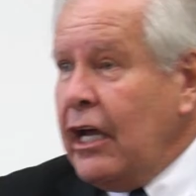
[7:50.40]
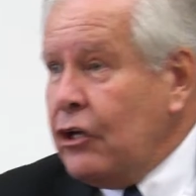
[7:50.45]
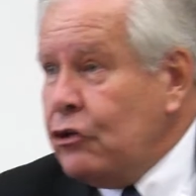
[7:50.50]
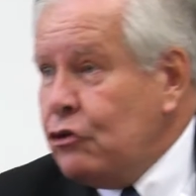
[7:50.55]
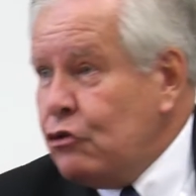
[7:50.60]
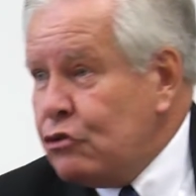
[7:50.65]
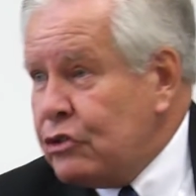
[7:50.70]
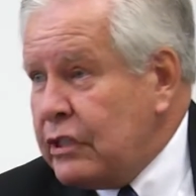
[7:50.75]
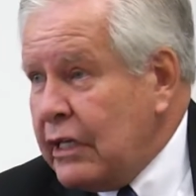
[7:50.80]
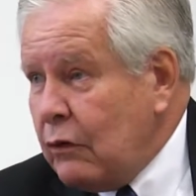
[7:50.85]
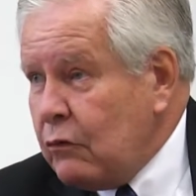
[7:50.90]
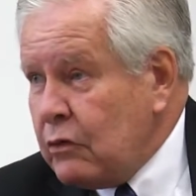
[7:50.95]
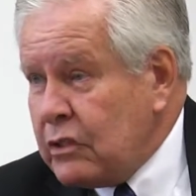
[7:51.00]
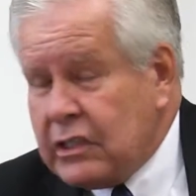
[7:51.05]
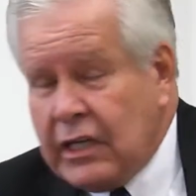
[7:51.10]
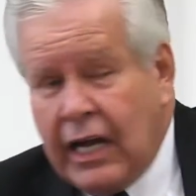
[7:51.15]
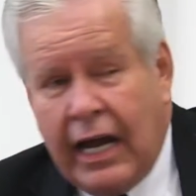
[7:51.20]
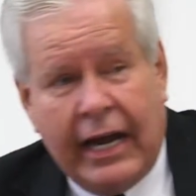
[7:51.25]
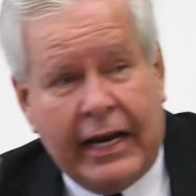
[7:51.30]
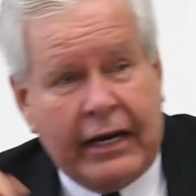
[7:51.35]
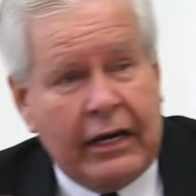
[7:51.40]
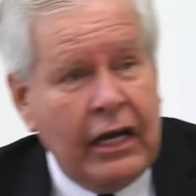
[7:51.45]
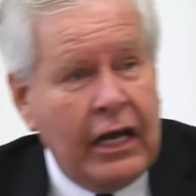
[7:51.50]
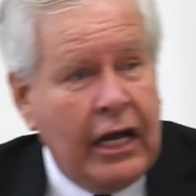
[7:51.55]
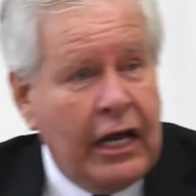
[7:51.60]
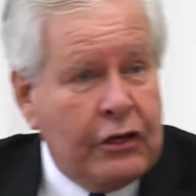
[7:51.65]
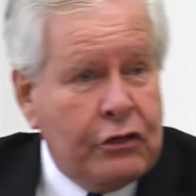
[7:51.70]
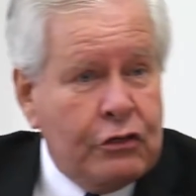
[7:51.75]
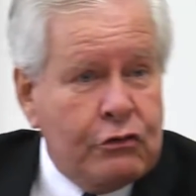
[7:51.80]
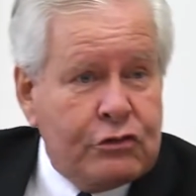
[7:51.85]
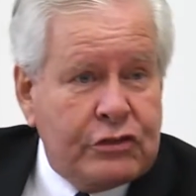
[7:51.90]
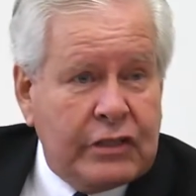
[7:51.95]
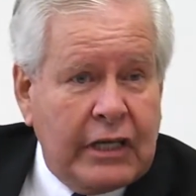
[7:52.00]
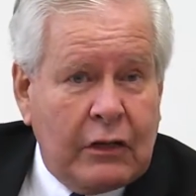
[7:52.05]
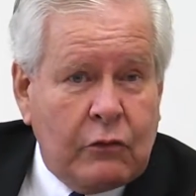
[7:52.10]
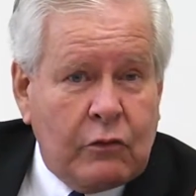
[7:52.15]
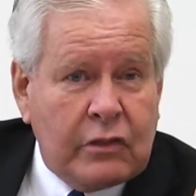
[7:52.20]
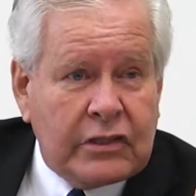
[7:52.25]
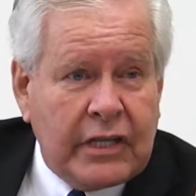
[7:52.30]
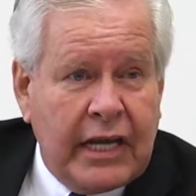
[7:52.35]
and you said it was 9, and you said
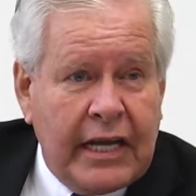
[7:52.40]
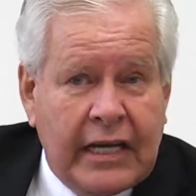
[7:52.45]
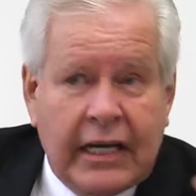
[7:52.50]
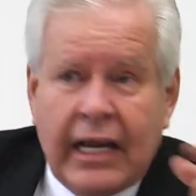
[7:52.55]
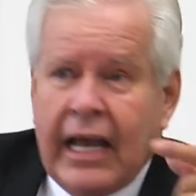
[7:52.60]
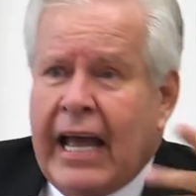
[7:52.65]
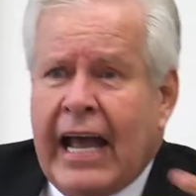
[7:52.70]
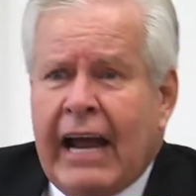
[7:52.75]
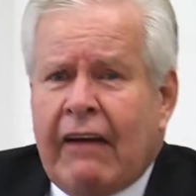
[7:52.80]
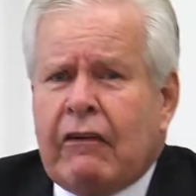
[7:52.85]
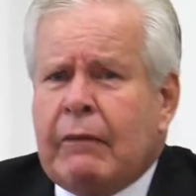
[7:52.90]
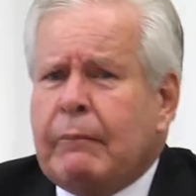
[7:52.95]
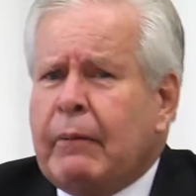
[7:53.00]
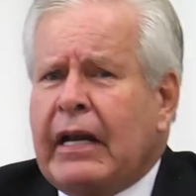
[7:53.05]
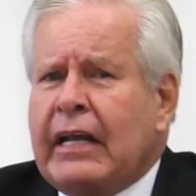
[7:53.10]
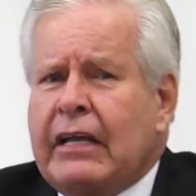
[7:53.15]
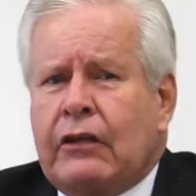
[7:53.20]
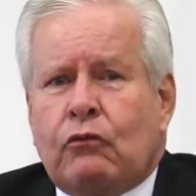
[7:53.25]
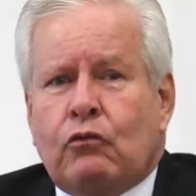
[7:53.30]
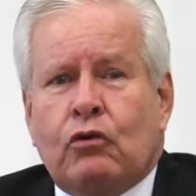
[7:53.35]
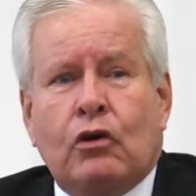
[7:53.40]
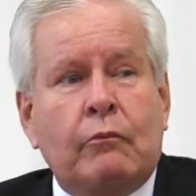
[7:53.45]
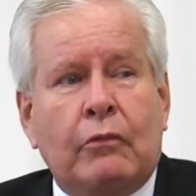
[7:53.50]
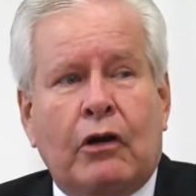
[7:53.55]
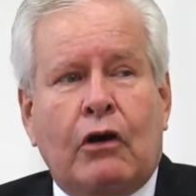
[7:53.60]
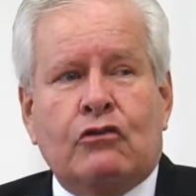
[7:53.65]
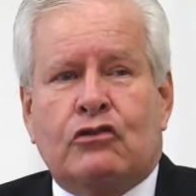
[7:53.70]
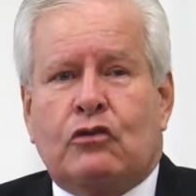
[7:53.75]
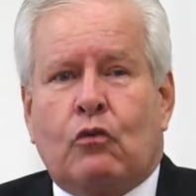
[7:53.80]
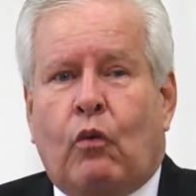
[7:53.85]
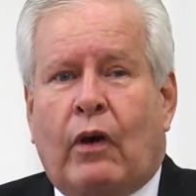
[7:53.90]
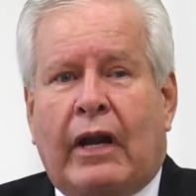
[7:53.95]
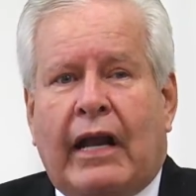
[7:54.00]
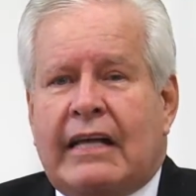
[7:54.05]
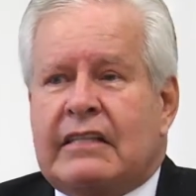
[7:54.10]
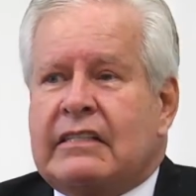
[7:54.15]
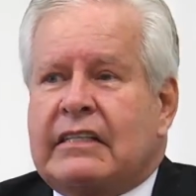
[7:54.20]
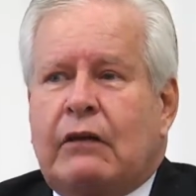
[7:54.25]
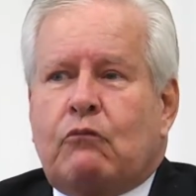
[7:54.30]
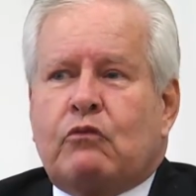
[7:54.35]
it was 8. Everybody in the room knows that what
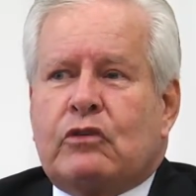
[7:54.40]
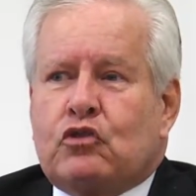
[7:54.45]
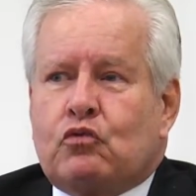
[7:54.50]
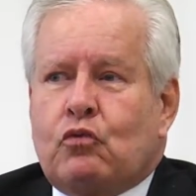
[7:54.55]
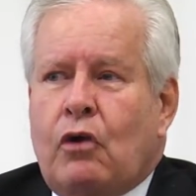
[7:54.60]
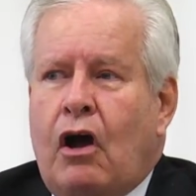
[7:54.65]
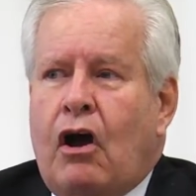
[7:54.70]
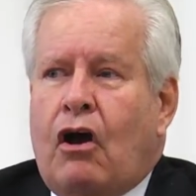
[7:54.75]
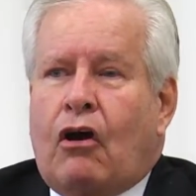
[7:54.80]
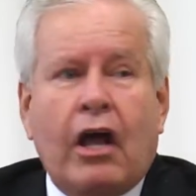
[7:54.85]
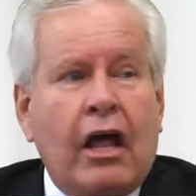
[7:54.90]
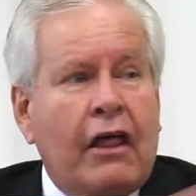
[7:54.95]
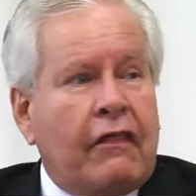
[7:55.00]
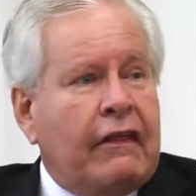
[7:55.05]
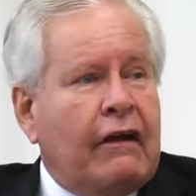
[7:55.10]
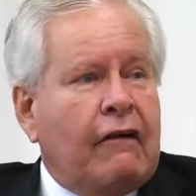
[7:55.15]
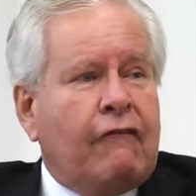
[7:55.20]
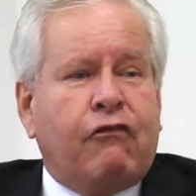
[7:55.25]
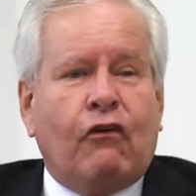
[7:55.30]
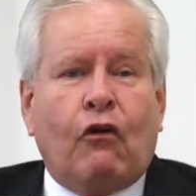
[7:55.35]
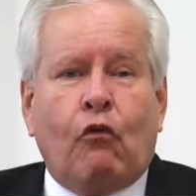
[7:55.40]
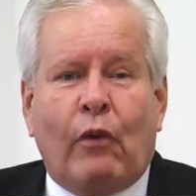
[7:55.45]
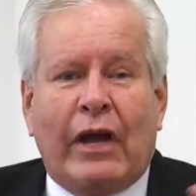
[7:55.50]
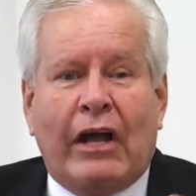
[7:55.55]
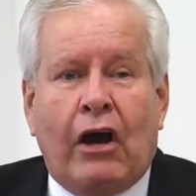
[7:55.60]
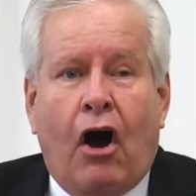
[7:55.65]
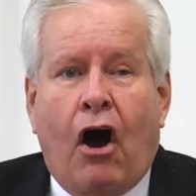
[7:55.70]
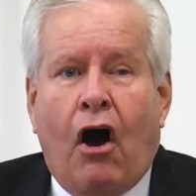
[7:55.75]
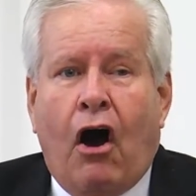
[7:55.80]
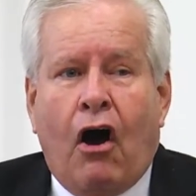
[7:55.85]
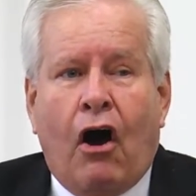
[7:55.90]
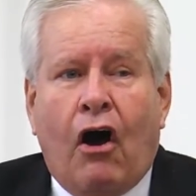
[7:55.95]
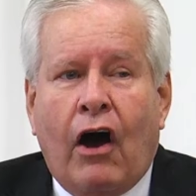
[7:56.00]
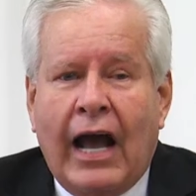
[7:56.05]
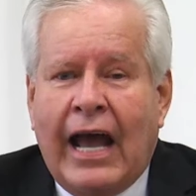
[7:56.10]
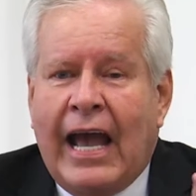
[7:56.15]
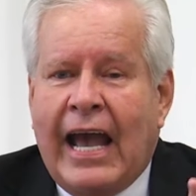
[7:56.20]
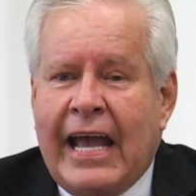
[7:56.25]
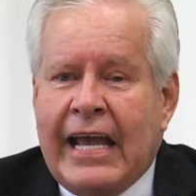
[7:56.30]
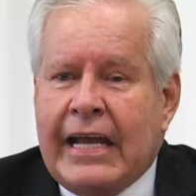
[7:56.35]
I said was wrong. Therefore, we all
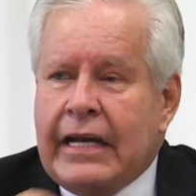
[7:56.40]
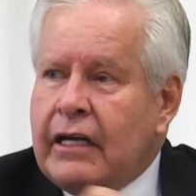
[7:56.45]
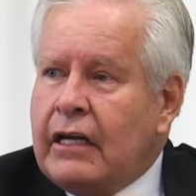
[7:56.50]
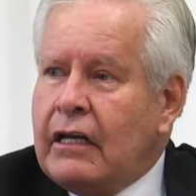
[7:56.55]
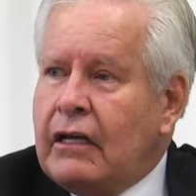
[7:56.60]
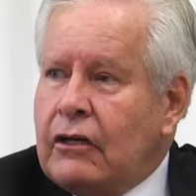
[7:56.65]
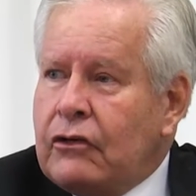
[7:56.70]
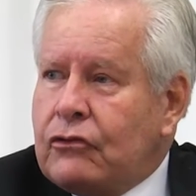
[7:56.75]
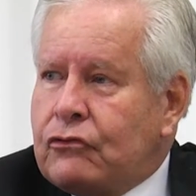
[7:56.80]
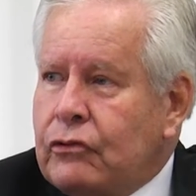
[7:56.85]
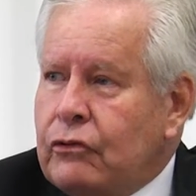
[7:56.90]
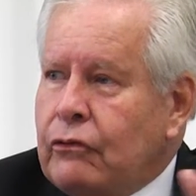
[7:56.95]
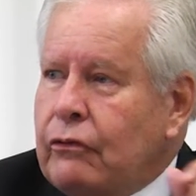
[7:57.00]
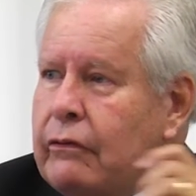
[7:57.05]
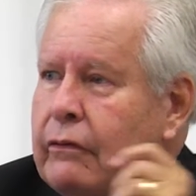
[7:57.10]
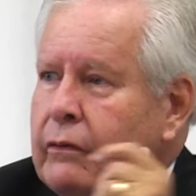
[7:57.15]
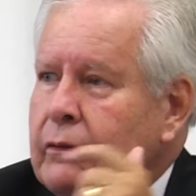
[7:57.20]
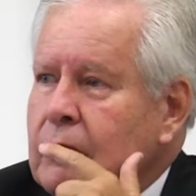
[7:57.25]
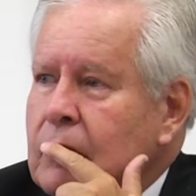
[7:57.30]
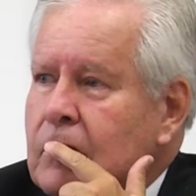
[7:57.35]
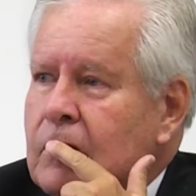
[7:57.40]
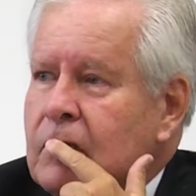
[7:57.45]
hate truth.